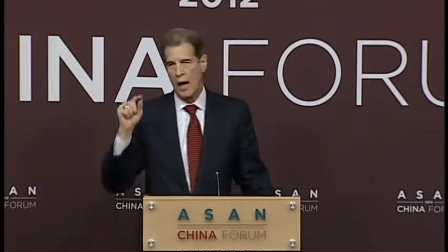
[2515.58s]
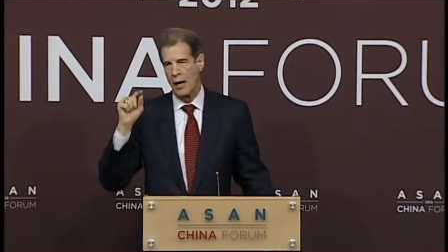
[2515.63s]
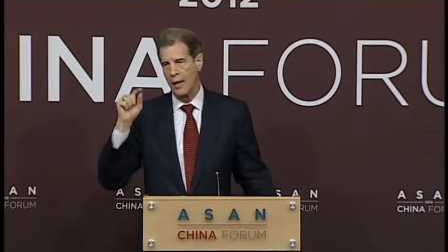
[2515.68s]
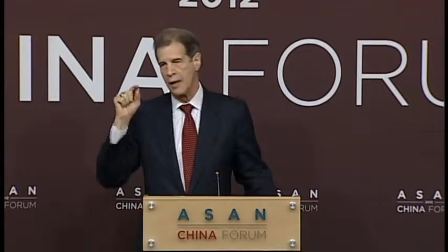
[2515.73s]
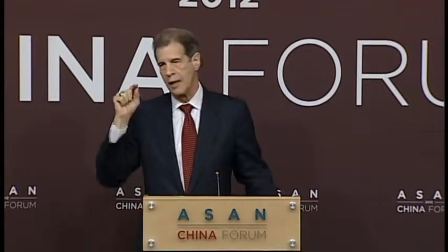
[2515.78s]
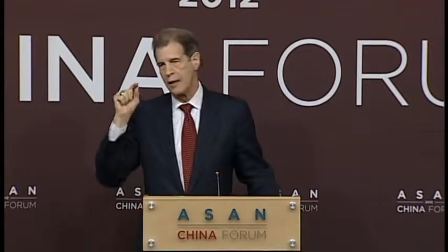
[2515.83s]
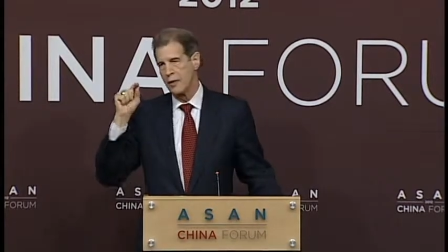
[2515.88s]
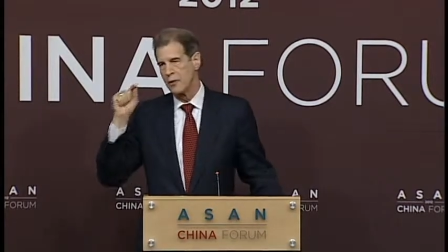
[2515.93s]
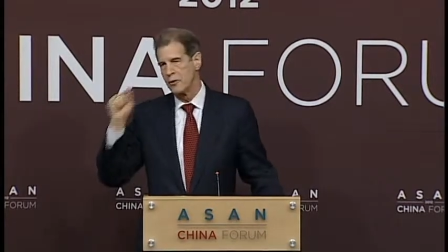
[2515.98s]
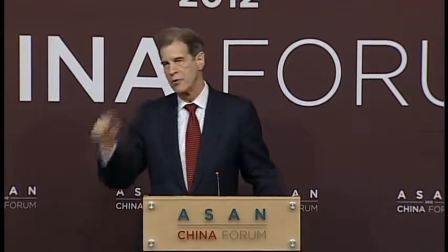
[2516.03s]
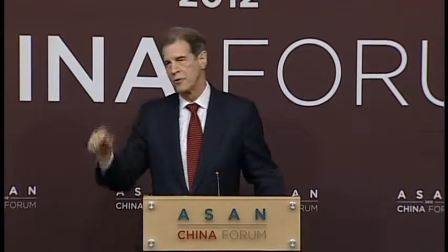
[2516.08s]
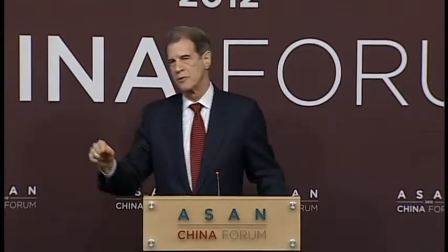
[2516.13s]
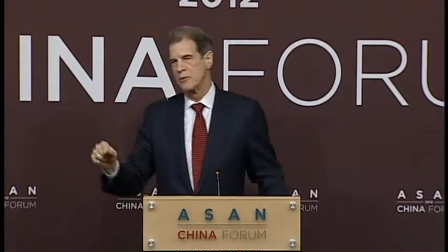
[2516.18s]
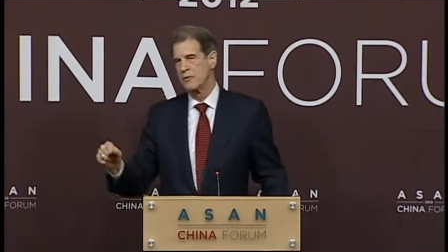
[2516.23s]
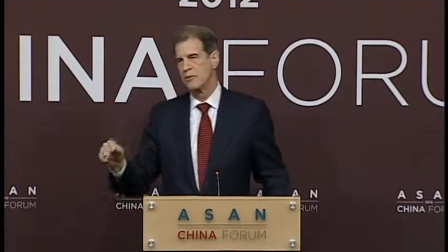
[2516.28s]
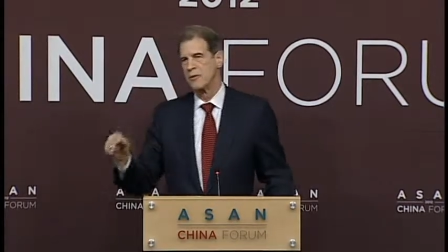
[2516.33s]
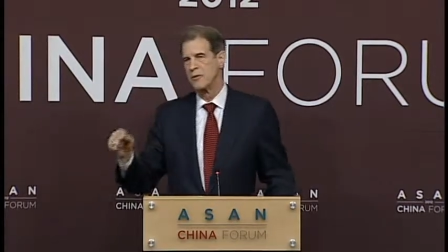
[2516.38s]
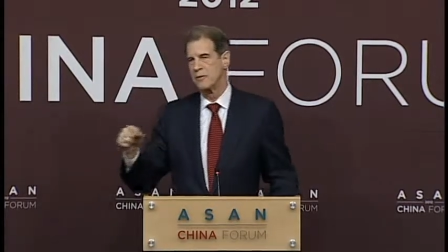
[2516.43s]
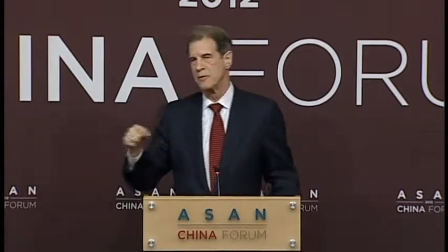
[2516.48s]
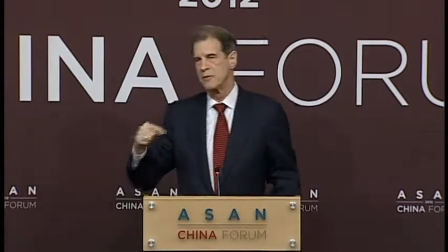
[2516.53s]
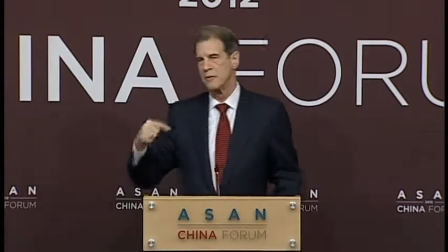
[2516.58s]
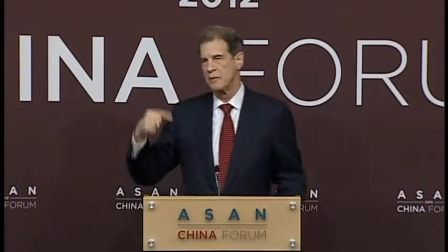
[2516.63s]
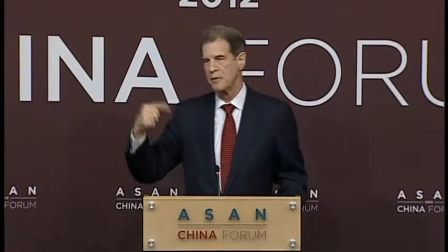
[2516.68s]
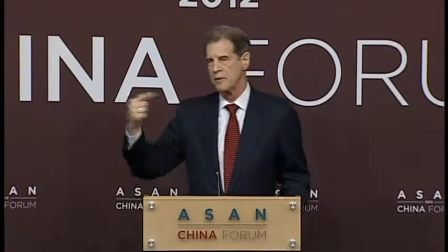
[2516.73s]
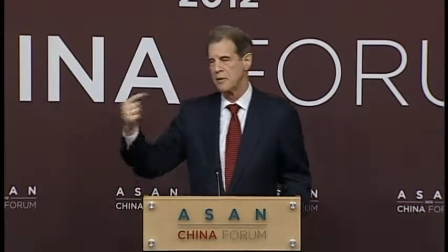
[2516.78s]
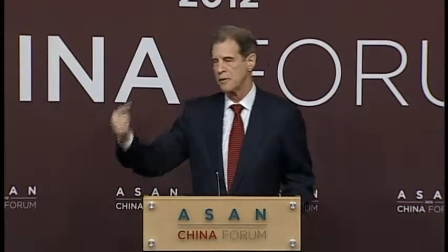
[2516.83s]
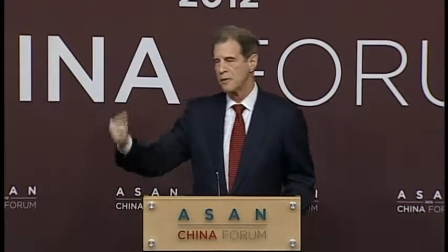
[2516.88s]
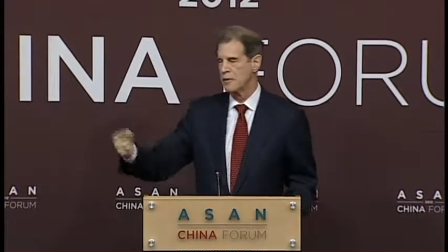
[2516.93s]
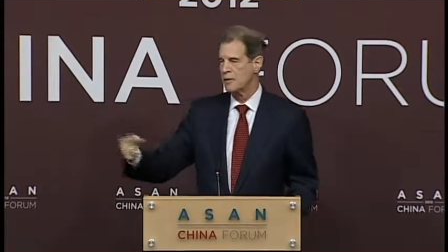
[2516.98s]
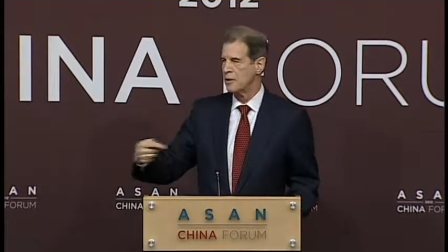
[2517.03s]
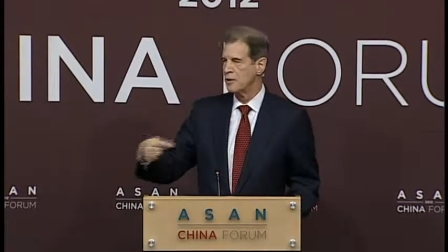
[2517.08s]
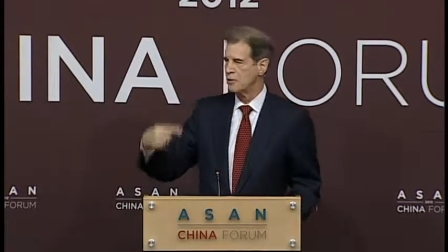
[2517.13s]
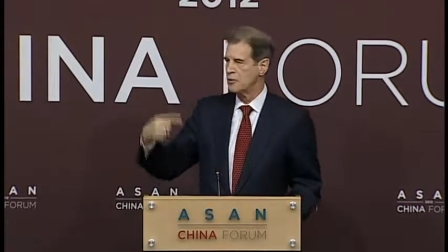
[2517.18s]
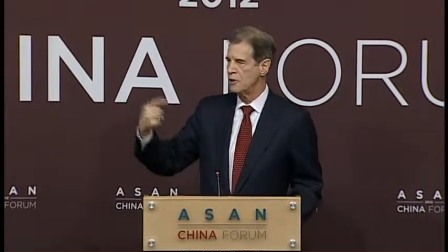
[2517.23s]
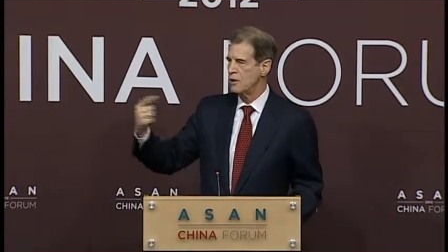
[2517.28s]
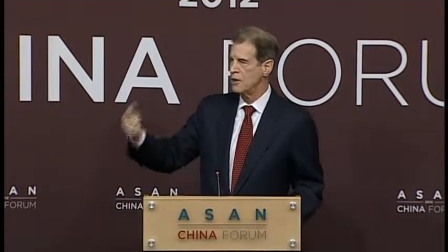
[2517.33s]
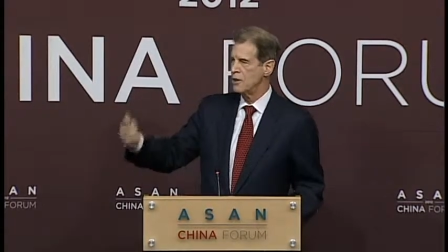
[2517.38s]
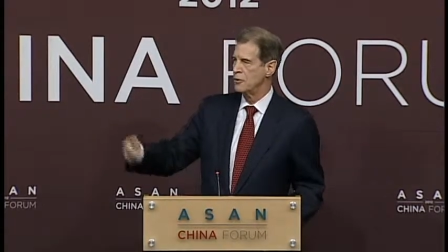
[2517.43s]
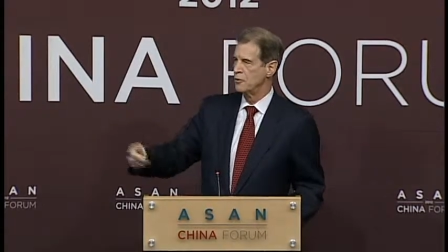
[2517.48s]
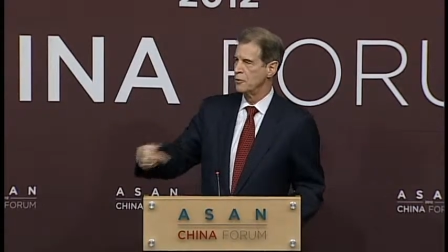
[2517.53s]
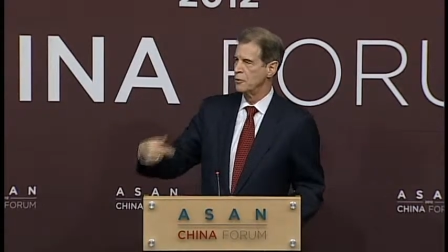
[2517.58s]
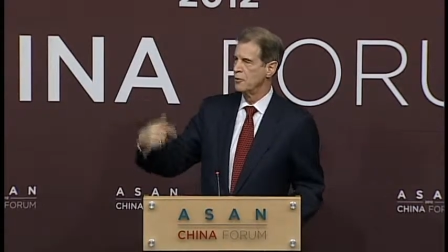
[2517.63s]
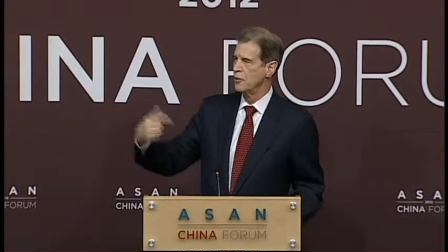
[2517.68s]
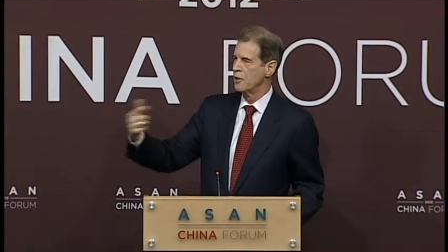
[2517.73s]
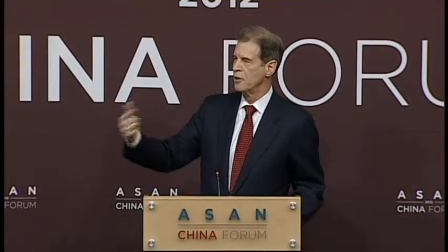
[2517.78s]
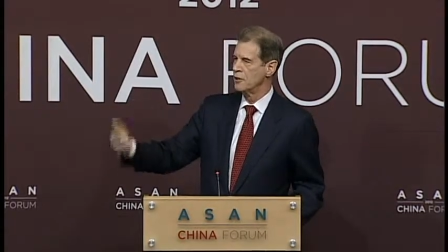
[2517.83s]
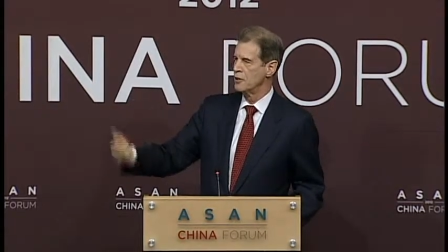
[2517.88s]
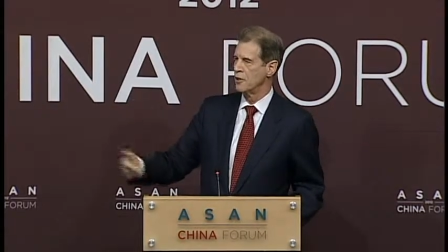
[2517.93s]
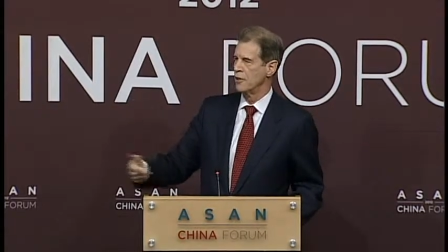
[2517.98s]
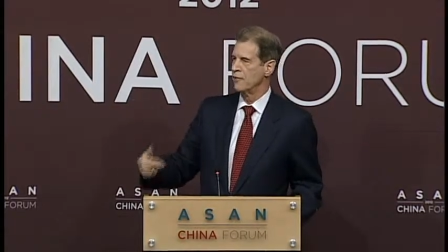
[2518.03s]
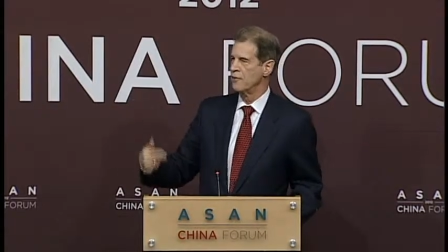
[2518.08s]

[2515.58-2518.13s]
I used to see Zhu Rongji